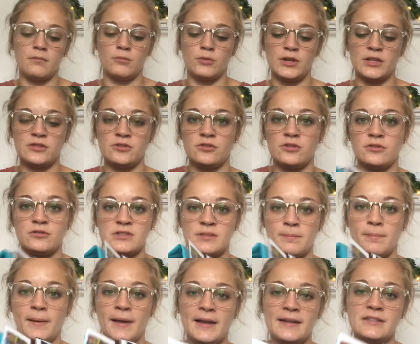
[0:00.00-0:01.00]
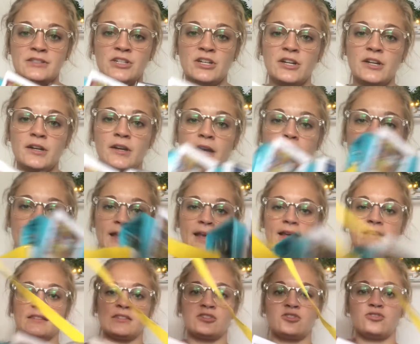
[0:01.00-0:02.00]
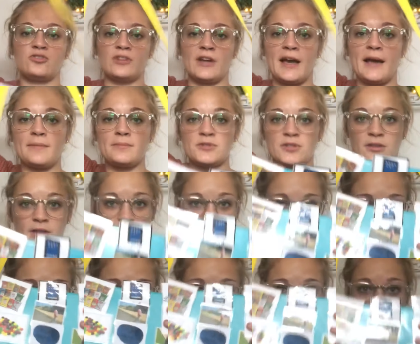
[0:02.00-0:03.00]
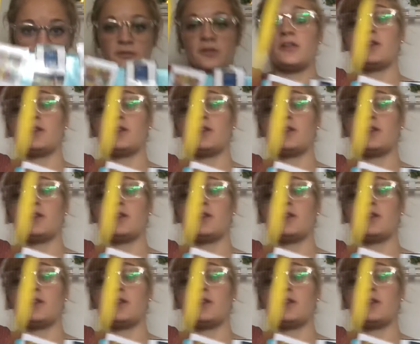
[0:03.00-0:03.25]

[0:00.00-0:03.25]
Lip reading: We do use a binder, and it has a strap so they can wear it over